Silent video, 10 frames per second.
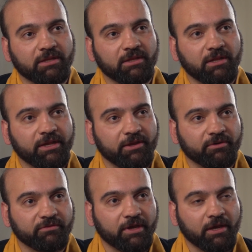and the
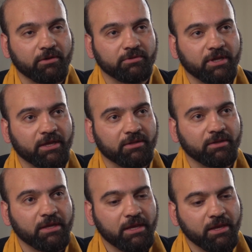layers out and
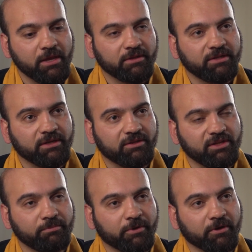dig
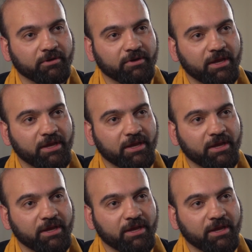deeper